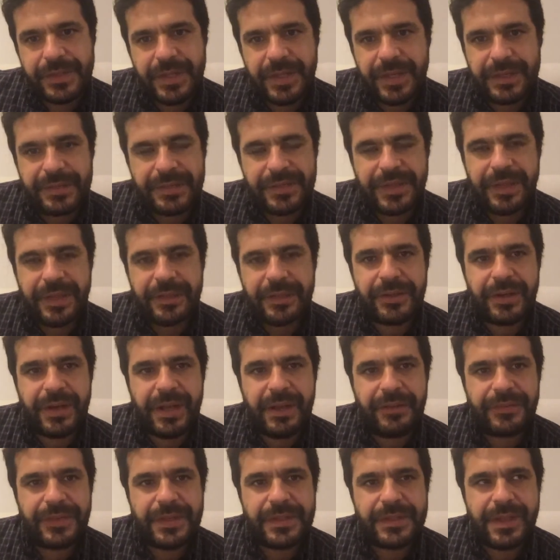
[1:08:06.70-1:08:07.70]
say the center
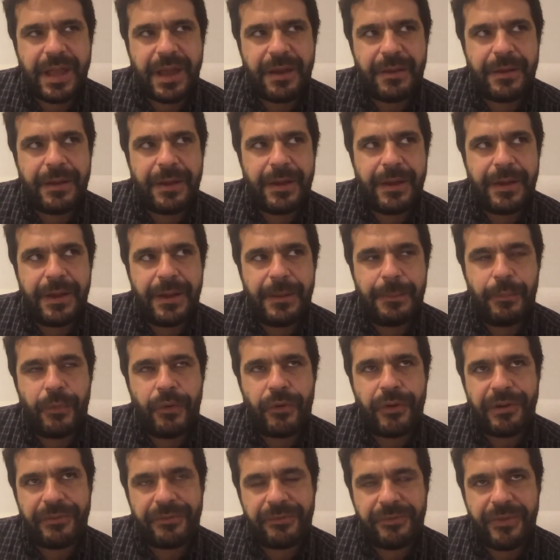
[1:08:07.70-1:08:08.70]
left, is
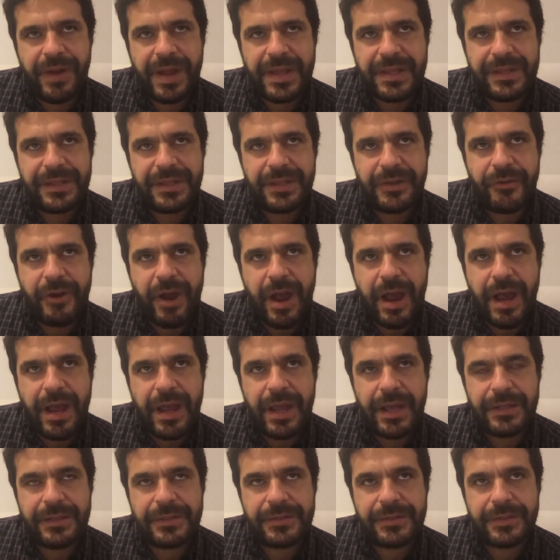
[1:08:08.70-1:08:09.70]
more afraid than the
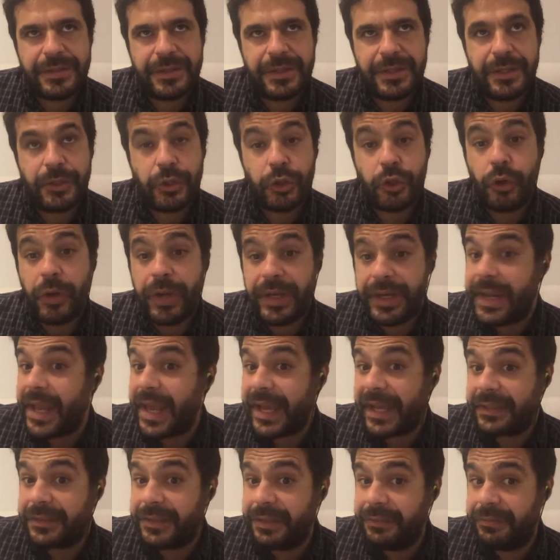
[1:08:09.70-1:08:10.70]
right going
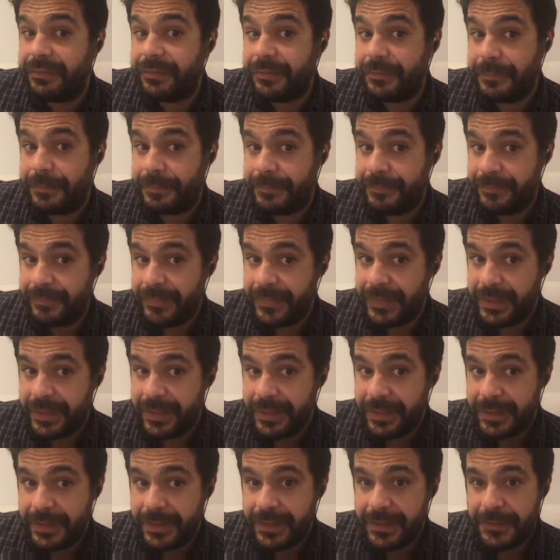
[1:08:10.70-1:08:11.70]
negative,
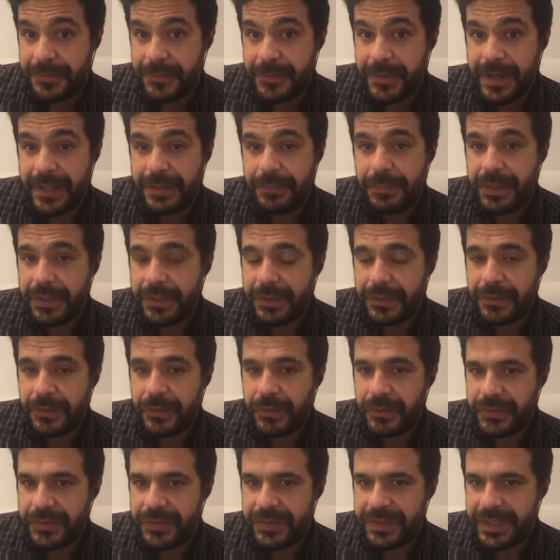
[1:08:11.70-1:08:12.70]
right?
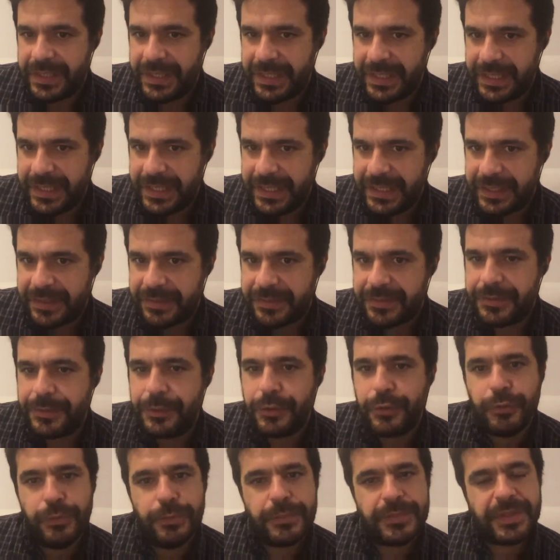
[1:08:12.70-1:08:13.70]
Because it
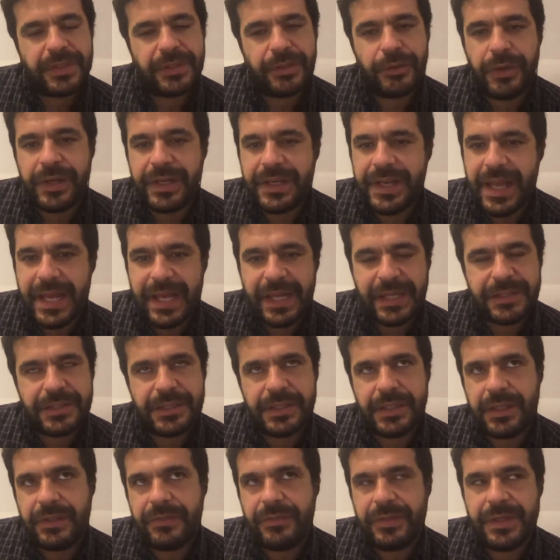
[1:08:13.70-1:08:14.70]
assumes that going
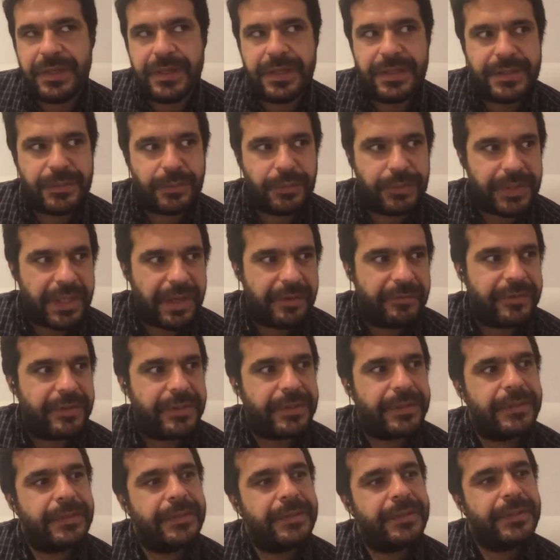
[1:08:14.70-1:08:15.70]
negative is
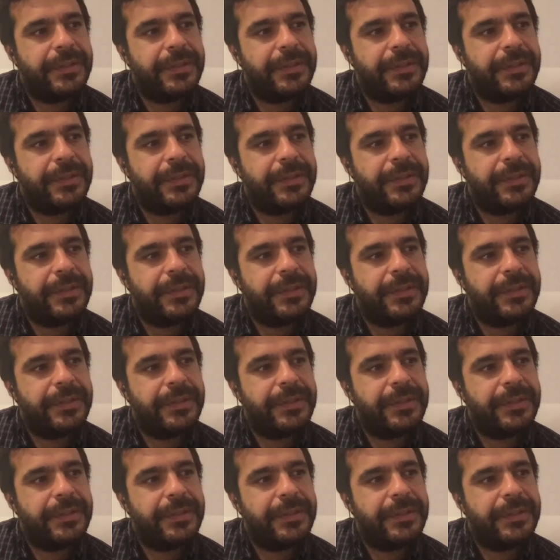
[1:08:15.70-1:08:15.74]
whatever,